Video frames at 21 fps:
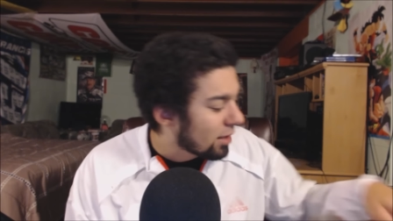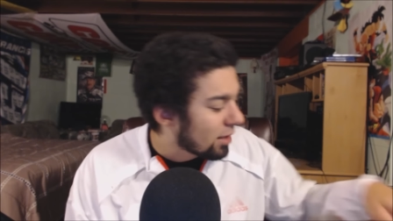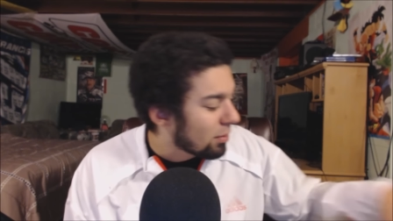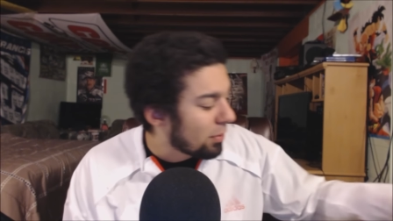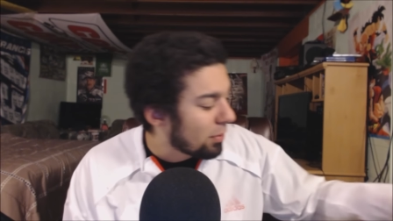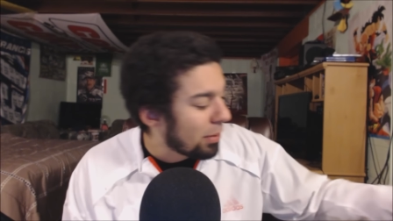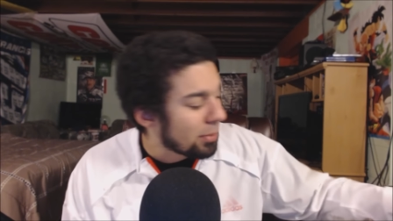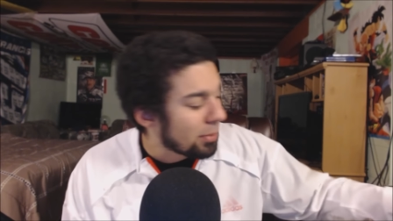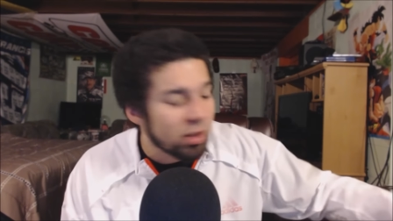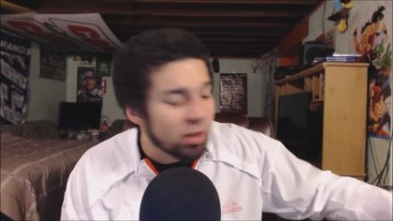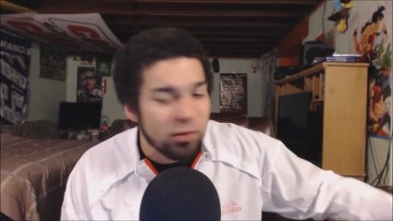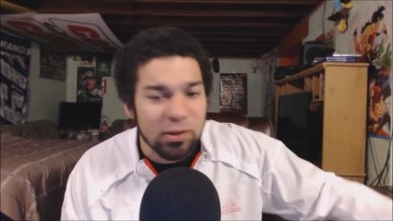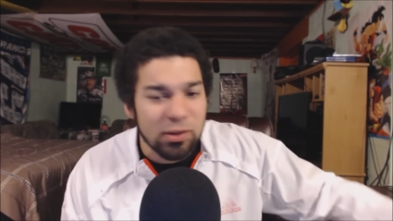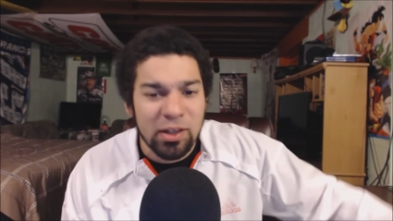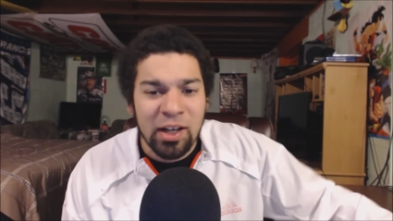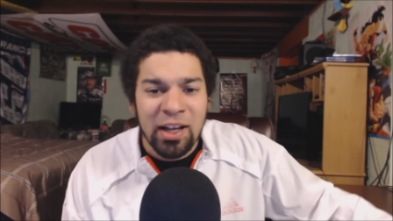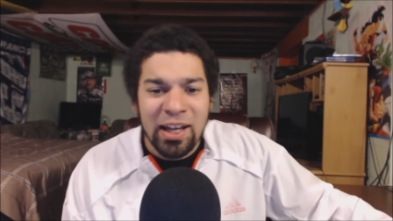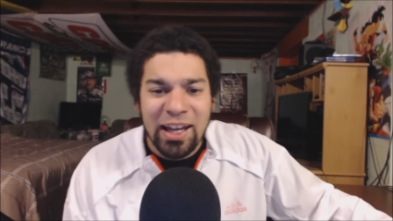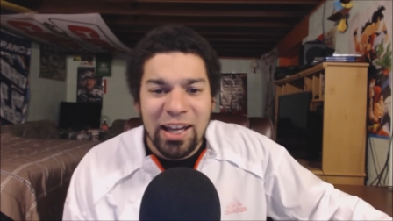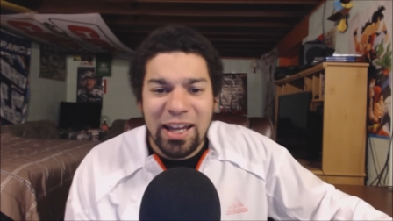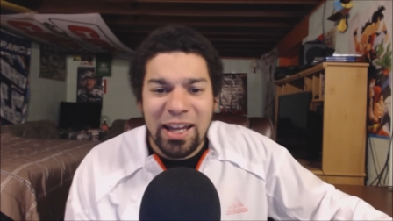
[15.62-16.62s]
I snuck my Pepsi over,
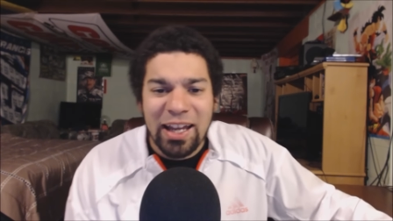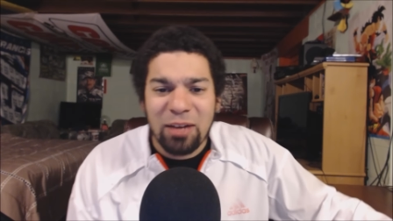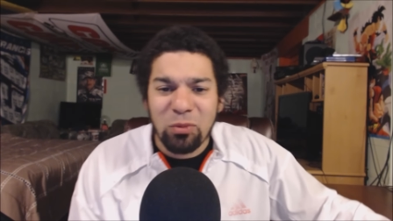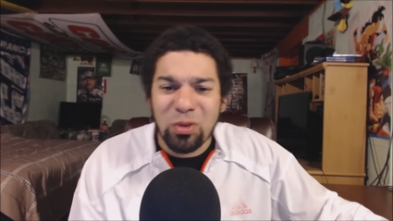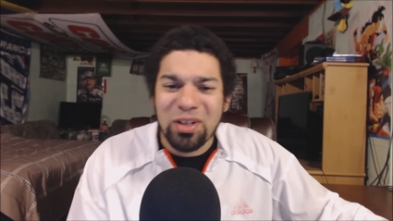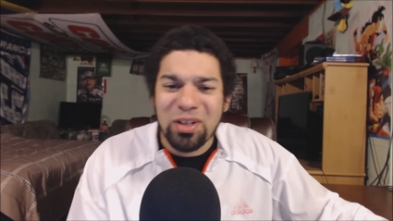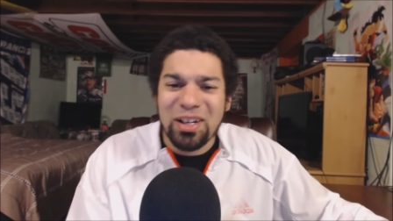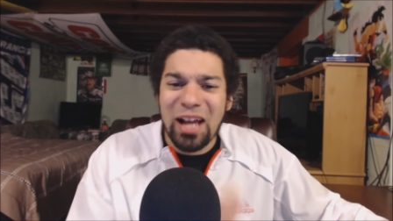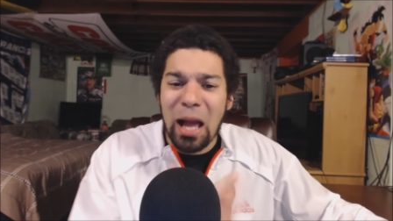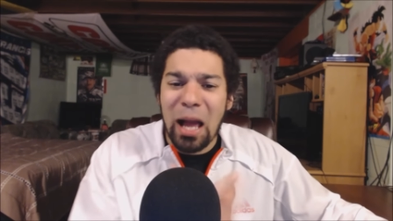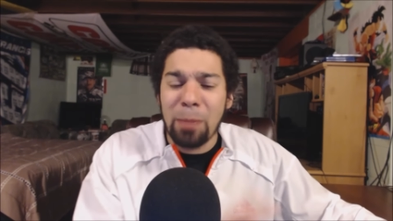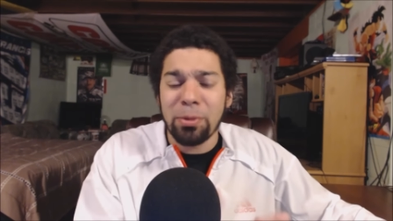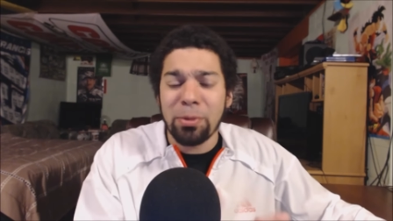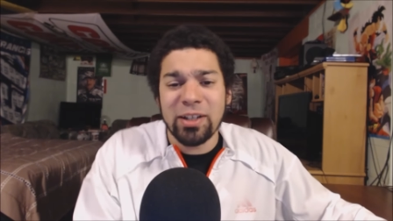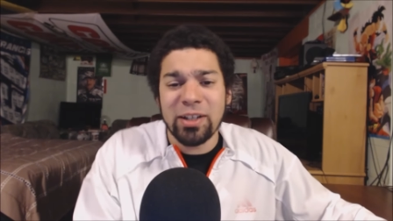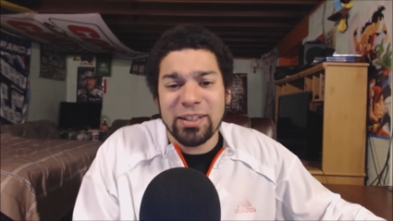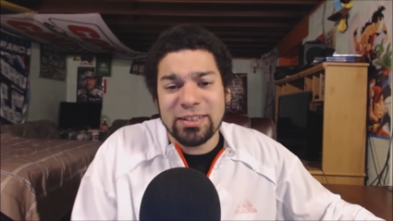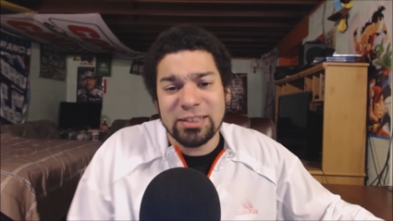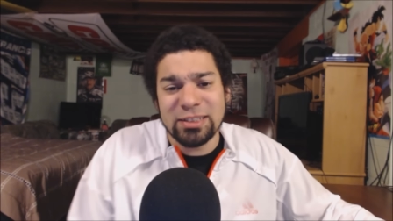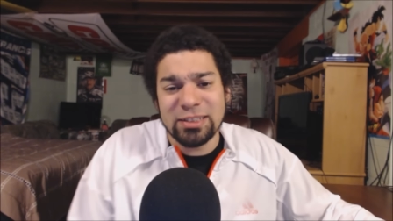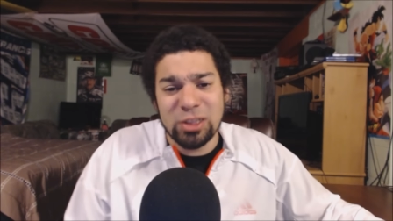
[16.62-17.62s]
and we're going to hop
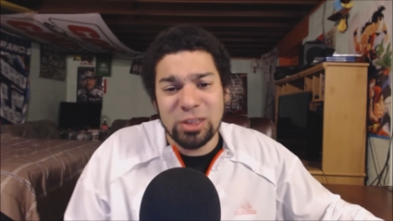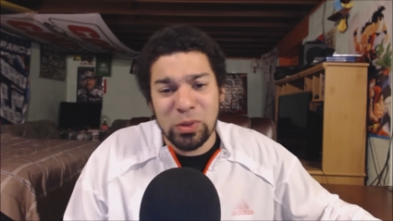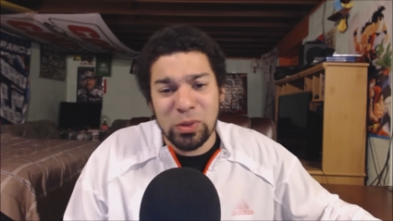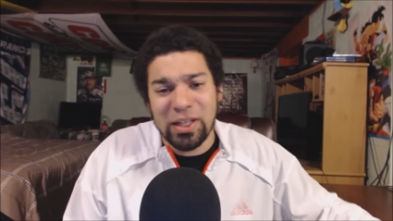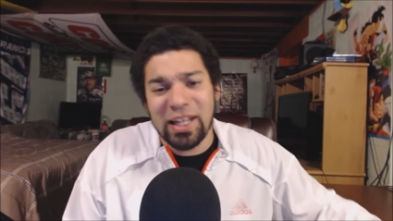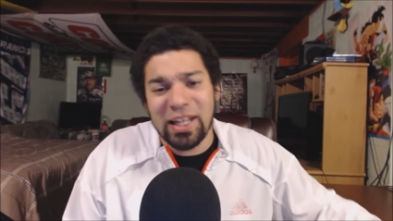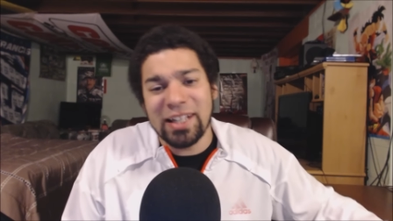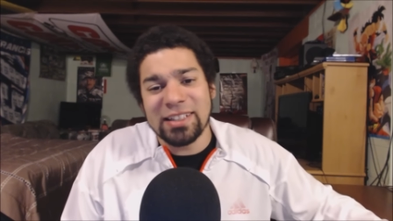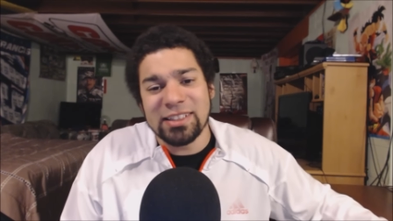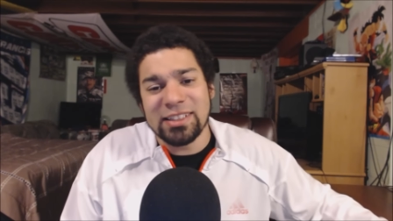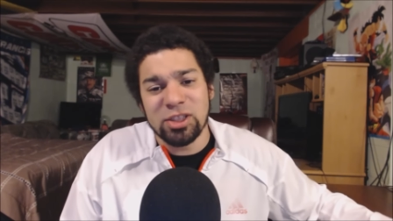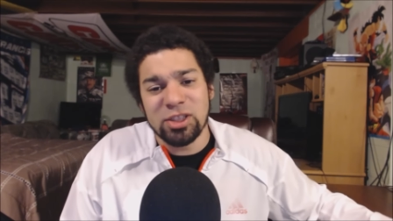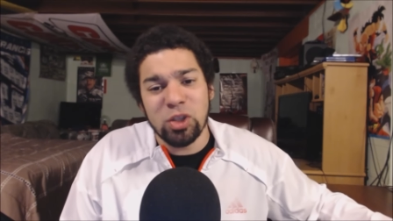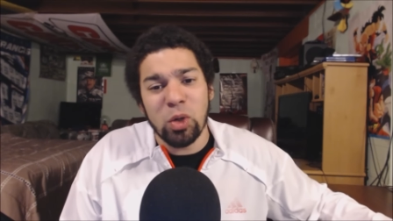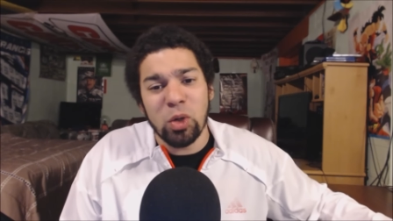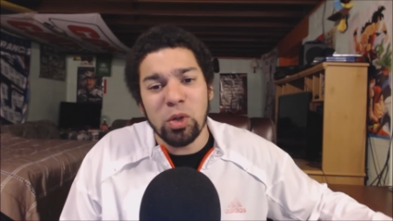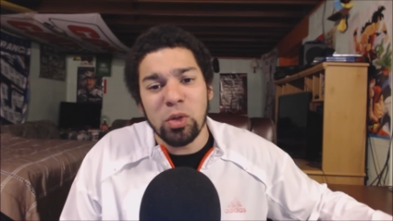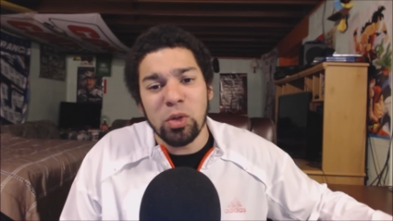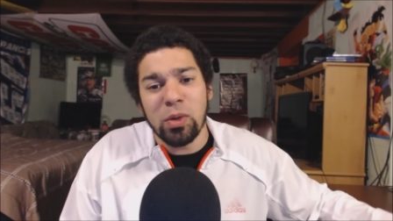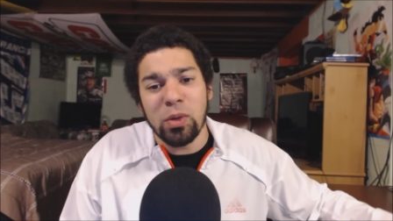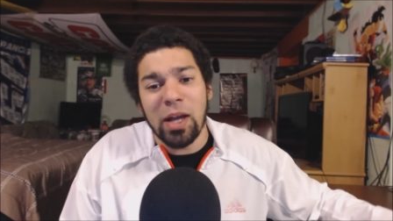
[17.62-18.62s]
right into it and
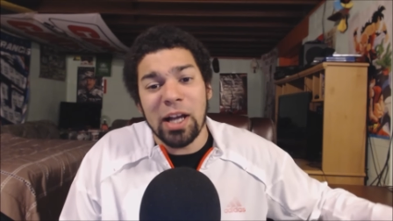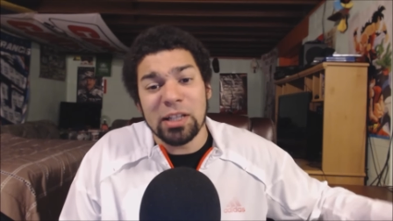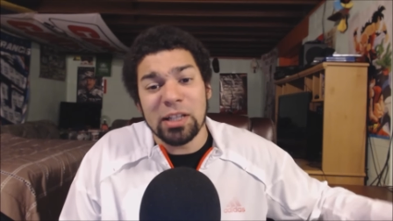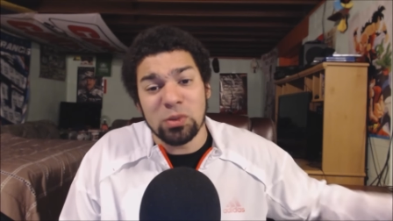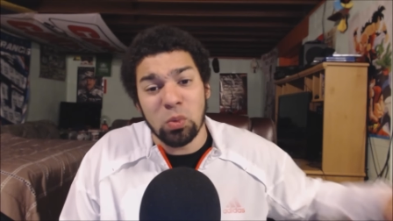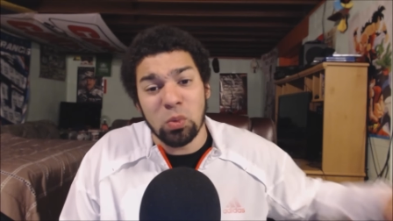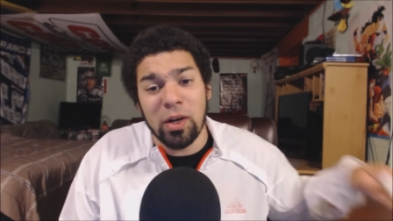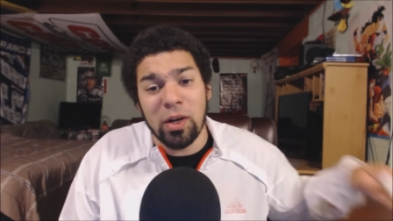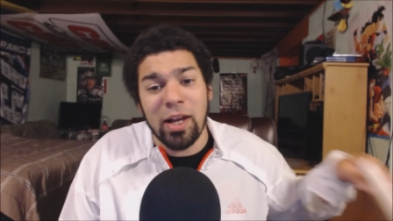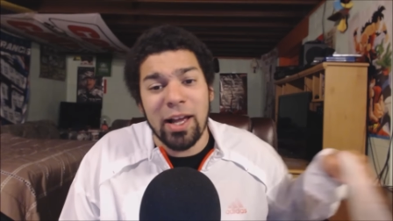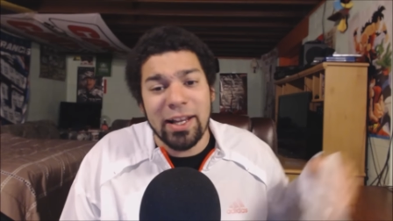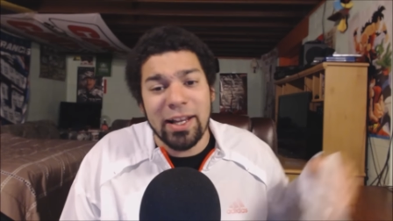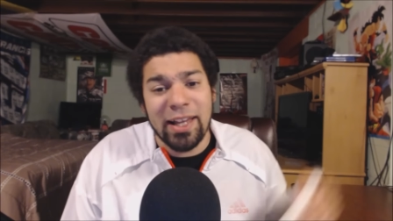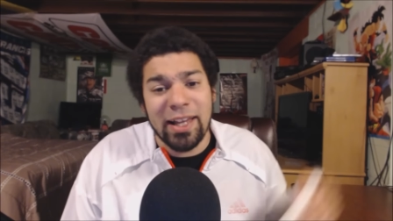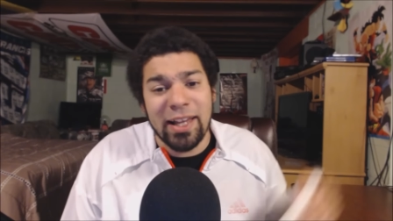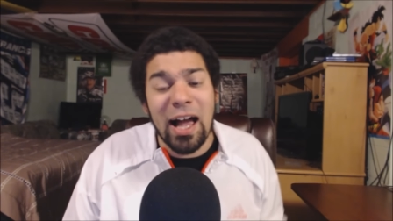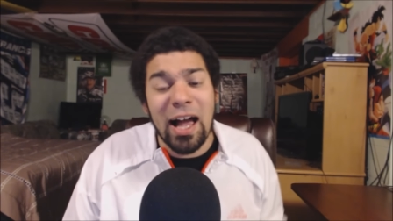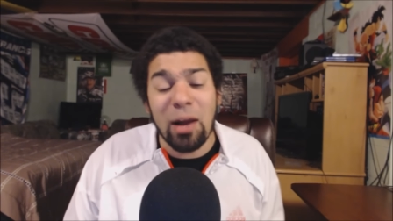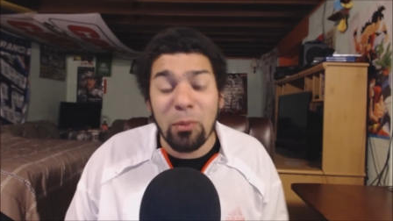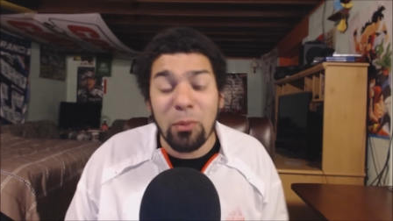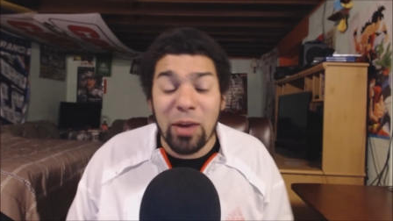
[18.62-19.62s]
show you guys what I
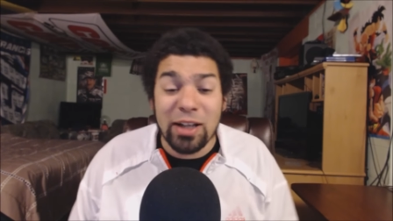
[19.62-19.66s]
got.